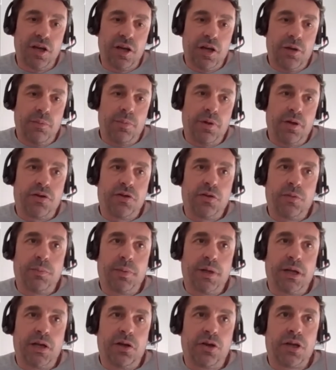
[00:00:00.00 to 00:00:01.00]
But to be
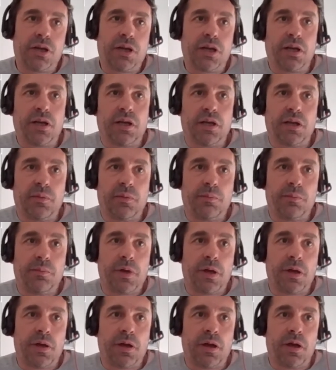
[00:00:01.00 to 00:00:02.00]
looking at
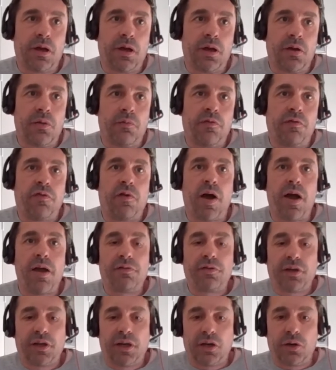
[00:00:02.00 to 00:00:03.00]
5
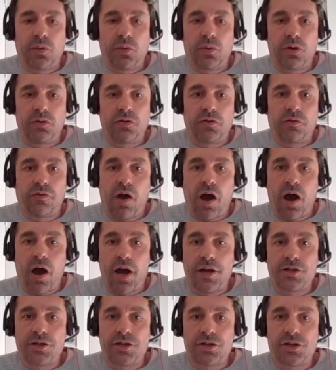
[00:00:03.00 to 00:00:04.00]
gigawatts of
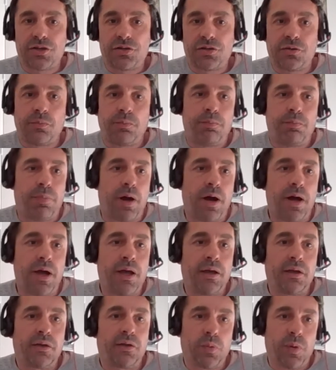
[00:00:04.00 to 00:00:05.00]
hydrogen by
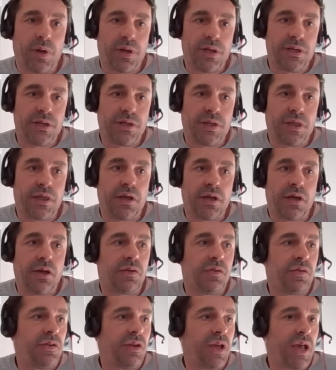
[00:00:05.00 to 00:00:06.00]

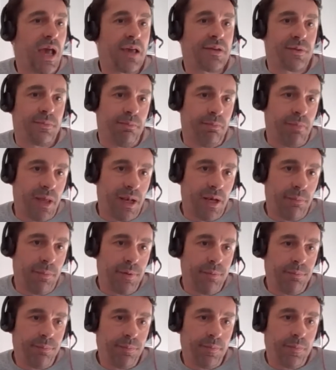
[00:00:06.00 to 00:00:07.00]
2030 as a
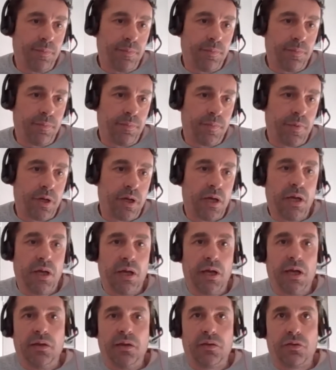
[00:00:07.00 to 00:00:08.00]
minimum
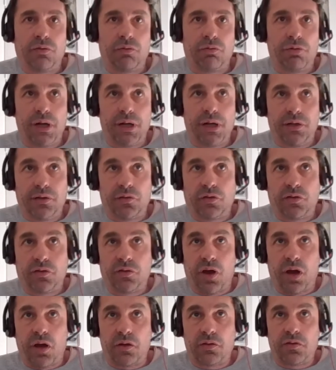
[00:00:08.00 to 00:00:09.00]
is a really good
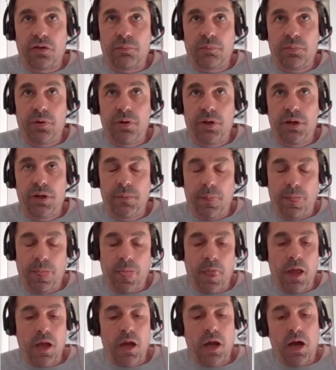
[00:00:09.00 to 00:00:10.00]
starting point.
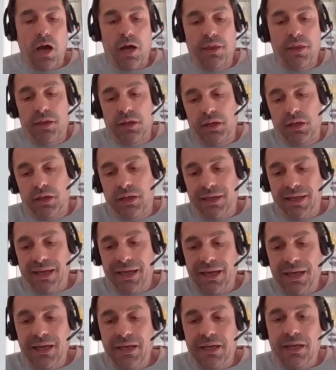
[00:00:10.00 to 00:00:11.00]
I think
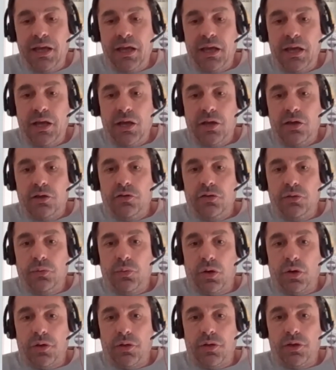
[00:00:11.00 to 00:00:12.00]
key to
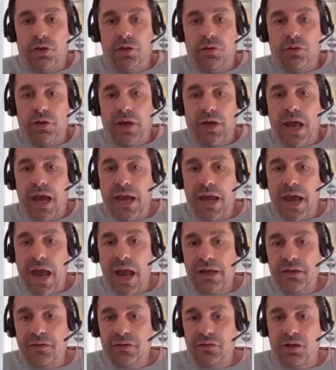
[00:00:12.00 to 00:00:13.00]
what the UK
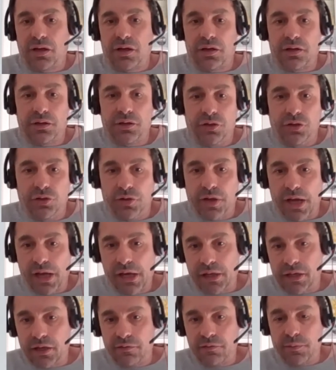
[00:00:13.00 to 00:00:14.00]
has done and UK
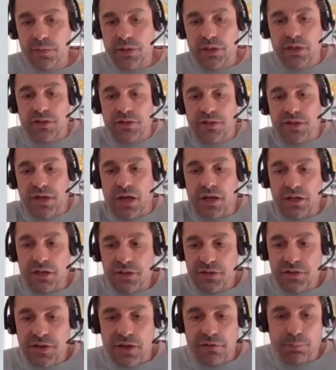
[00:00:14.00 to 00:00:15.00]
government has done is
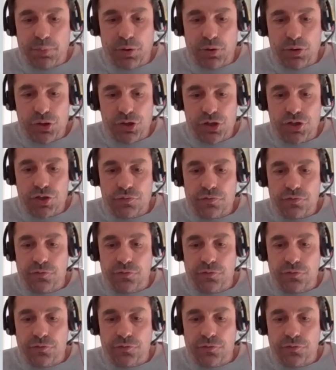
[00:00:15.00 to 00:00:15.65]
they pushed